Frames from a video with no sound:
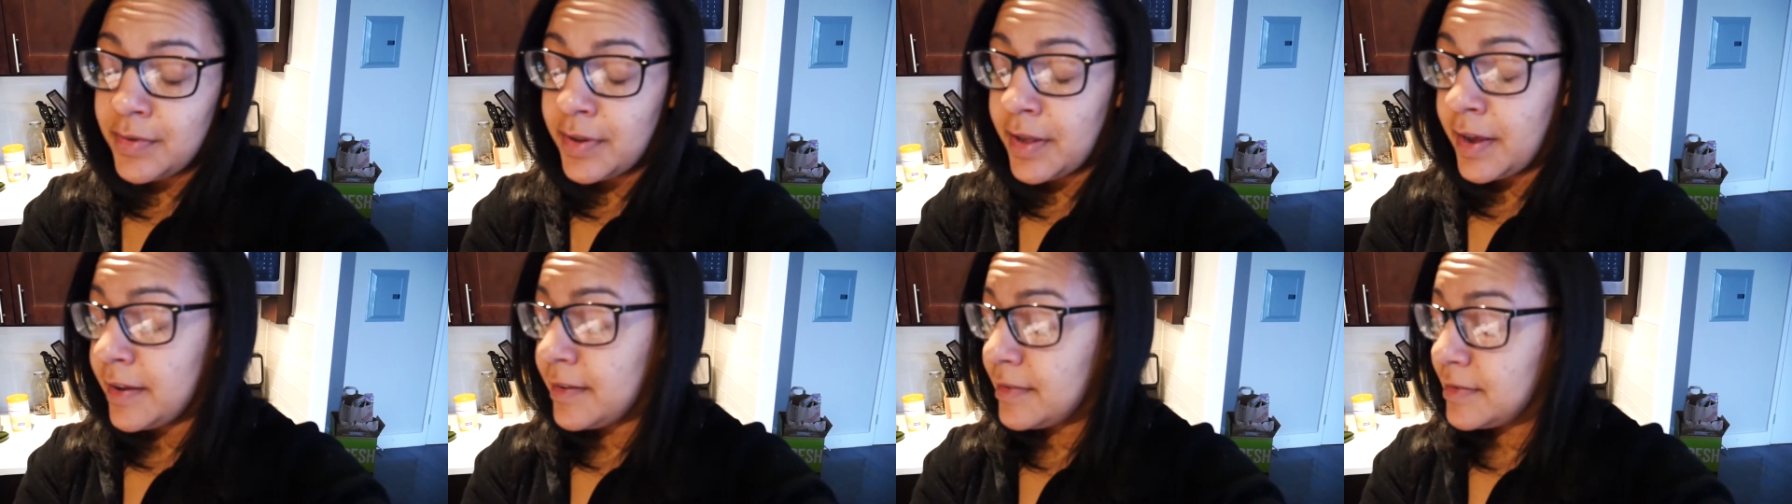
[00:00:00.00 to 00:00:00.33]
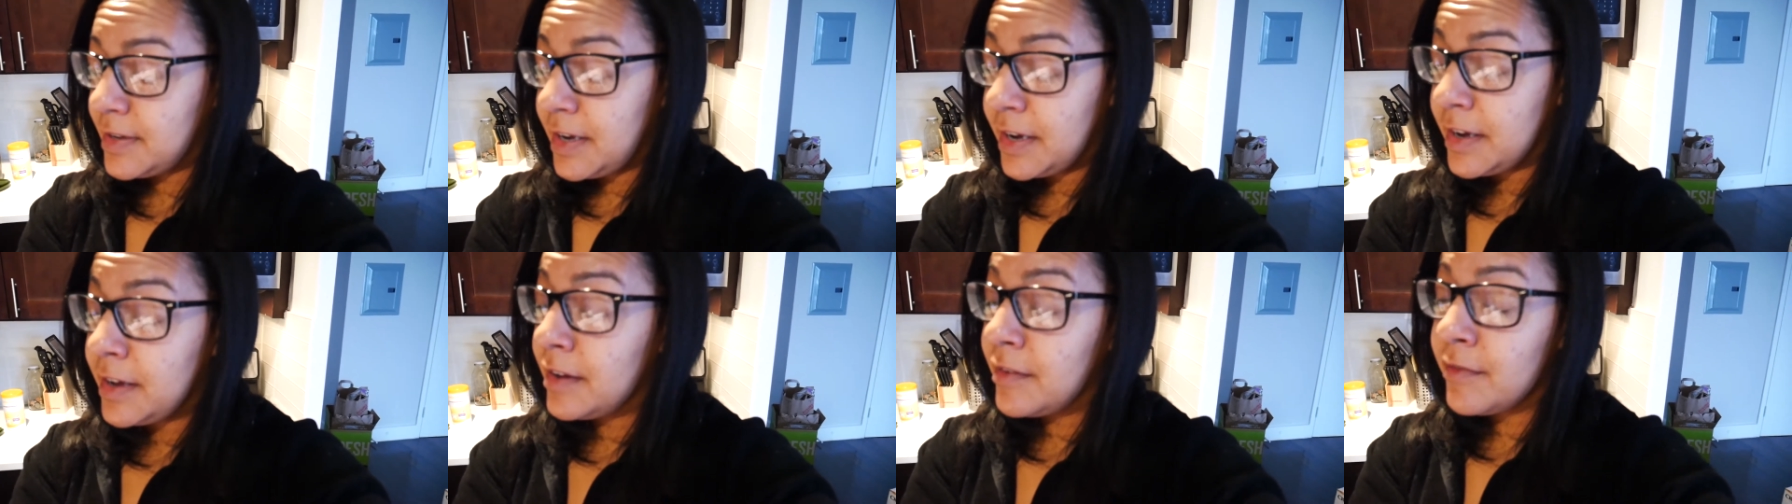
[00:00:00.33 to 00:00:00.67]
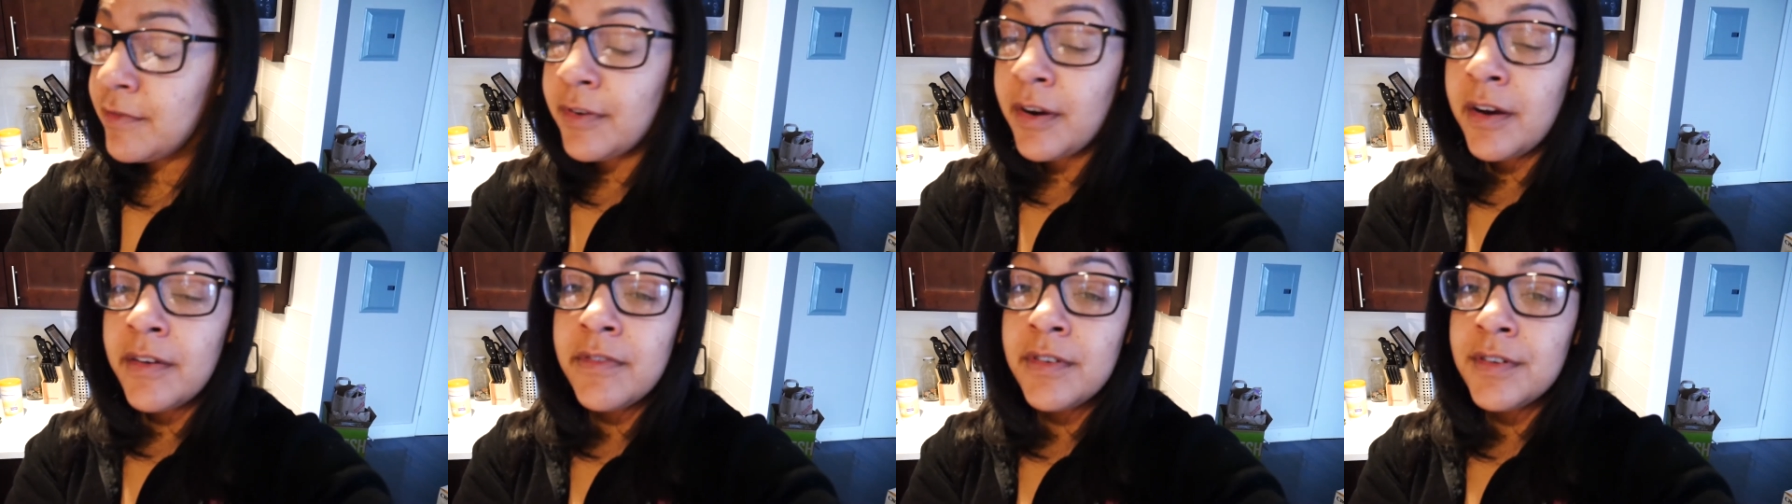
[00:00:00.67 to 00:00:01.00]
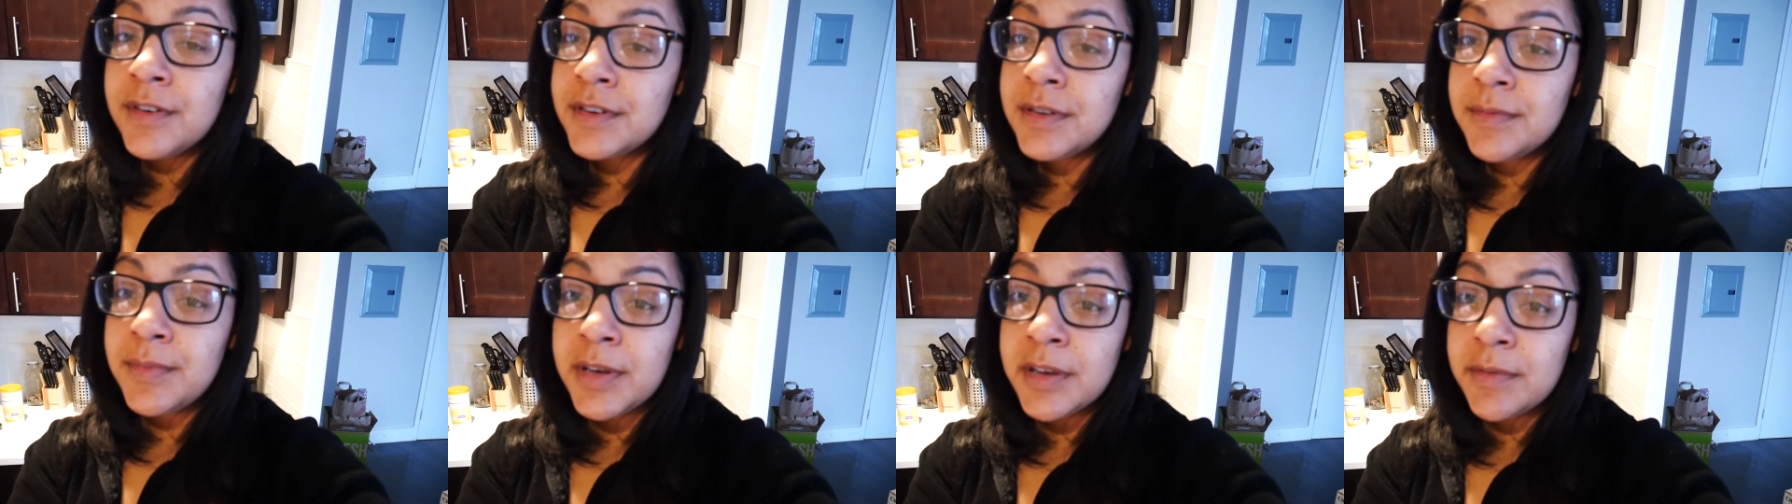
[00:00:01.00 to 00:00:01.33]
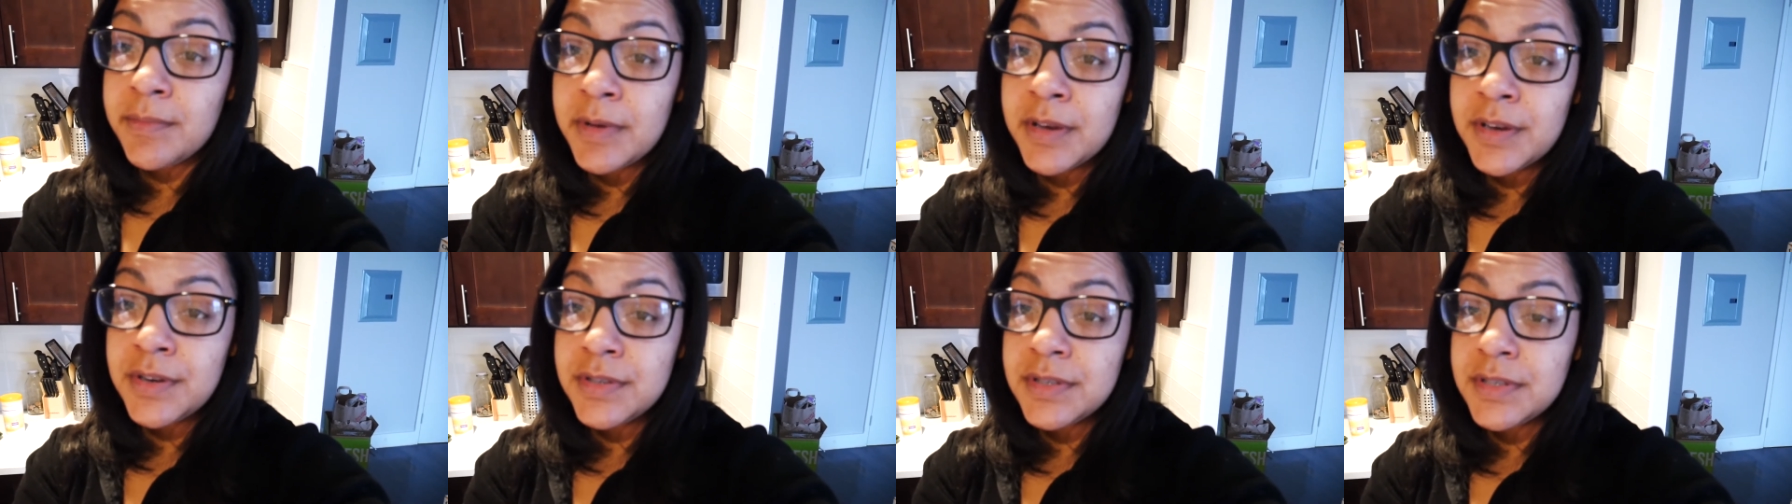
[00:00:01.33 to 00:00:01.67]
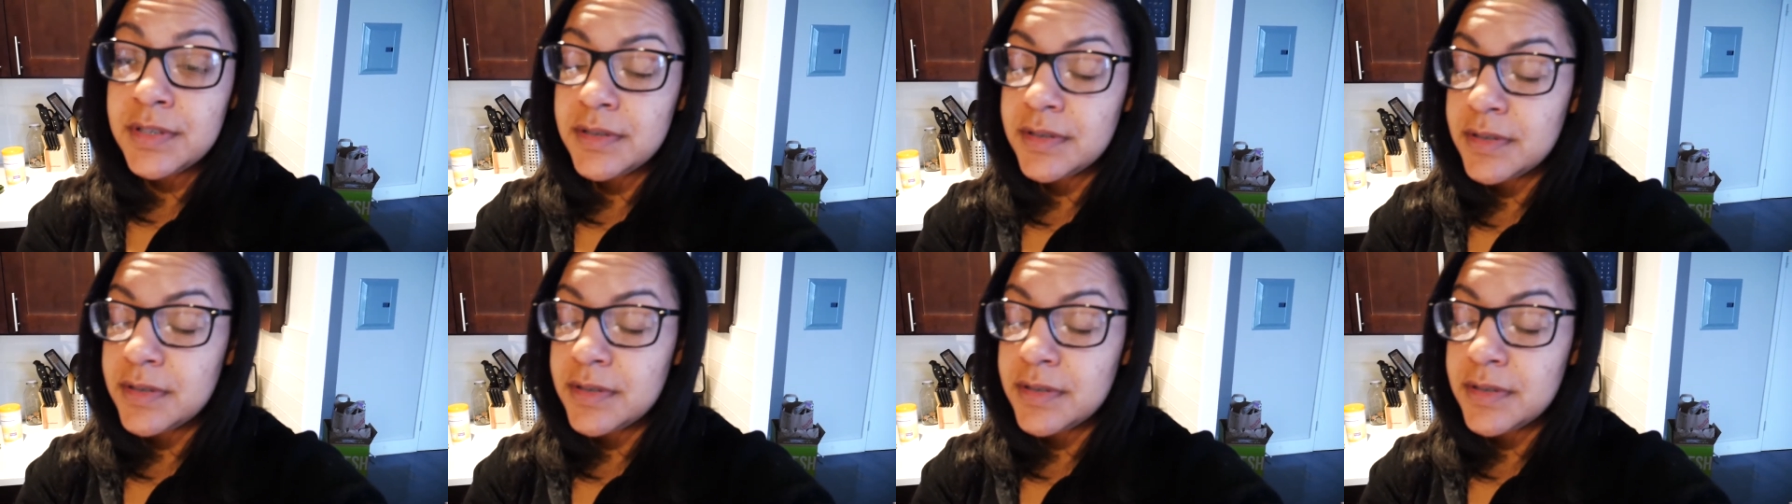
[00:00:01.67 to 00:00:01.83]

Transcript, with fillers: like taking forever to make meals,